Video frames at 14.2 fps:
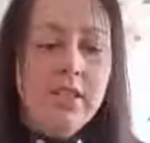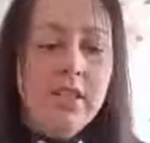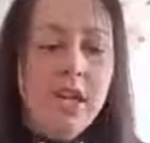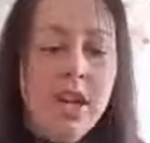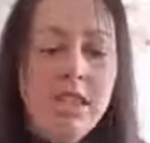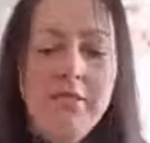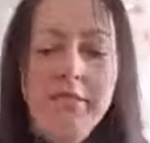
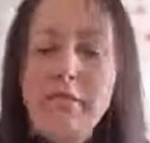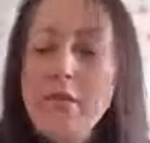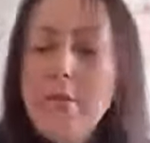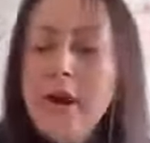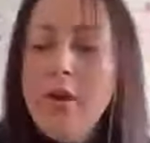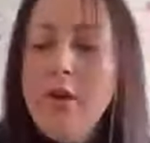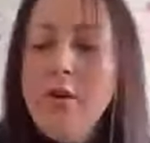starting
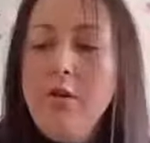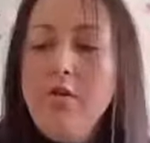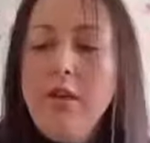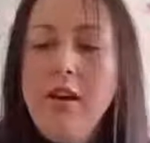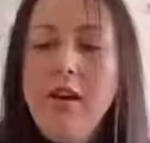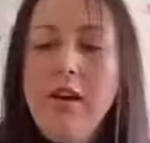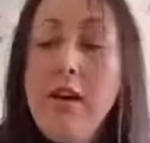from
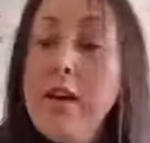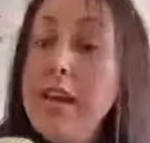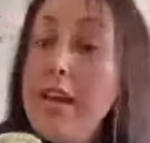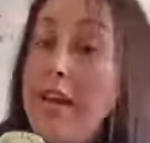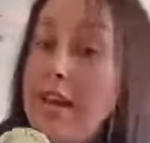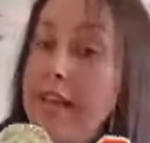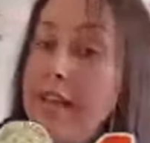
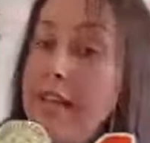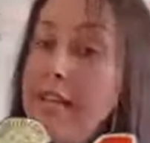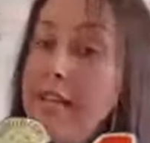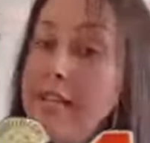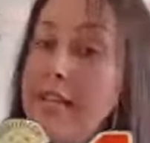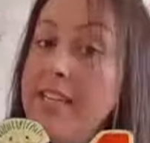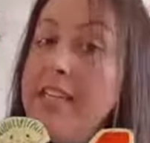over here,